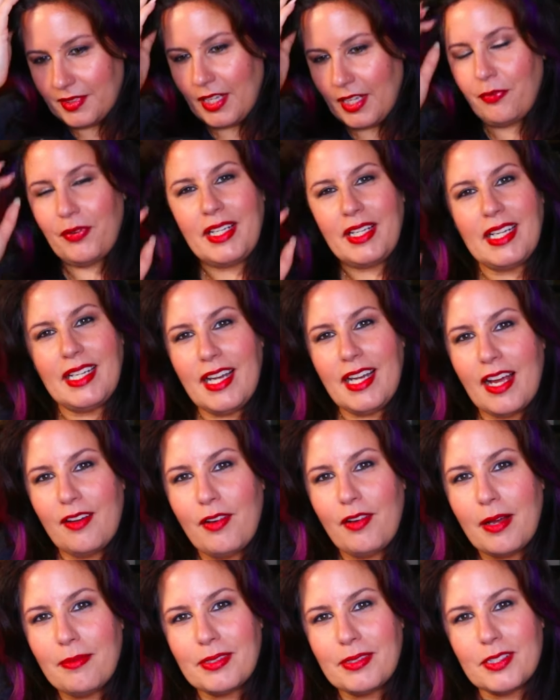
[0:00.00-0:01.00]
If we didn't
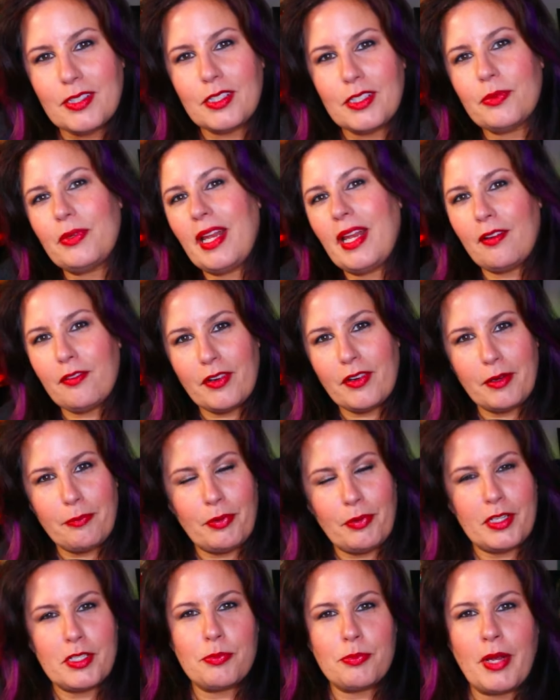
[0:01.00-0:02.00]
have obstacles, we'd have
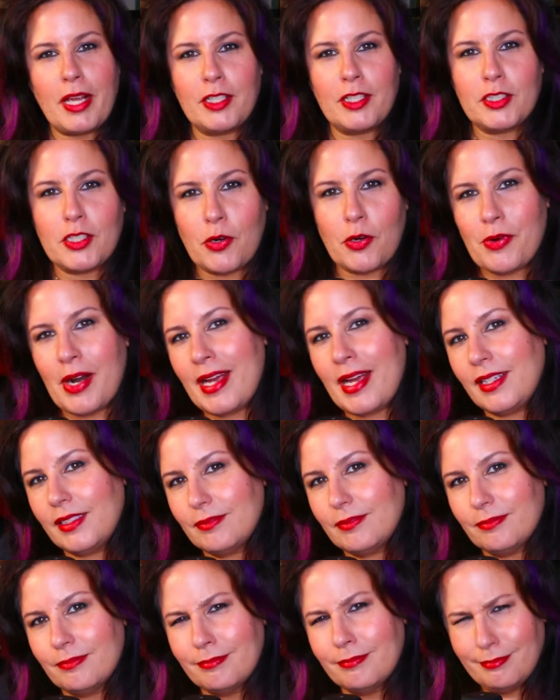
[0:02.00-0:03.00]
Great British Baking Show,
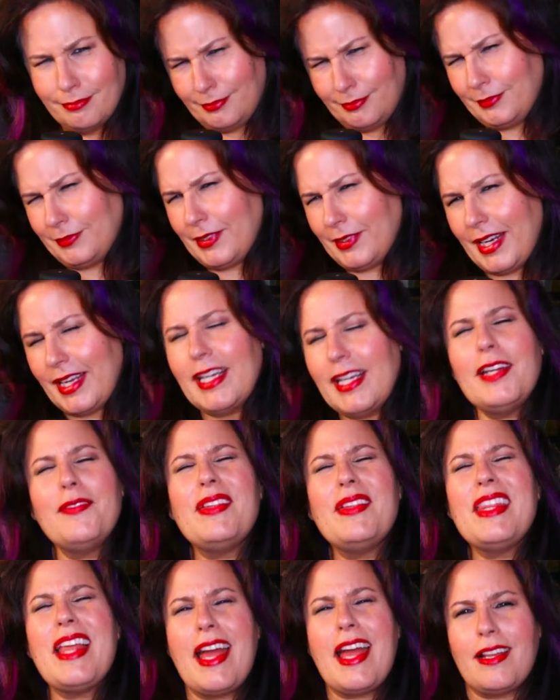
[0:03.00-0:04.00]
right? Right? And
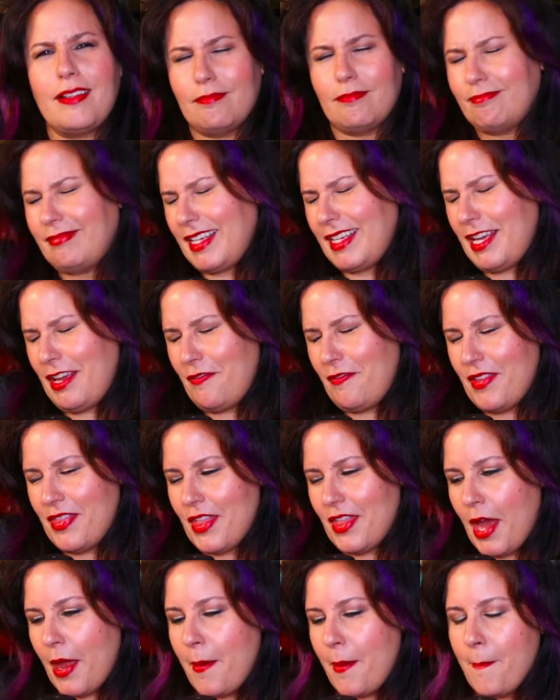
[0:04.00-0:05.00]

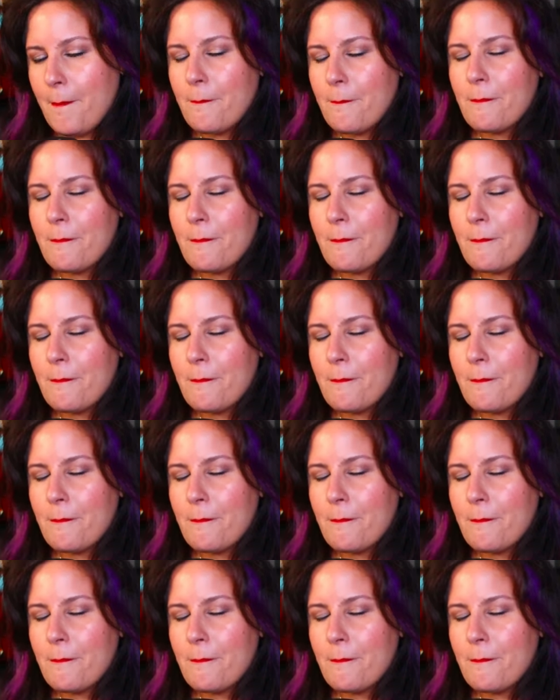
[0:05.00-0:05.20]
even then.